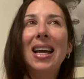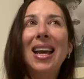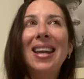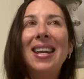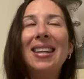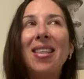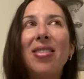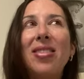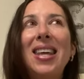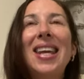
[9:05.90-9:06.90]
And the
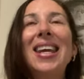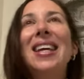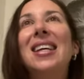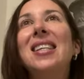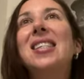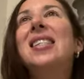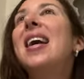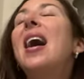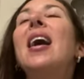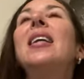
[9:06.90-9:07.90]
thing is
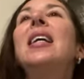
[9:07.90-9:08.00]
that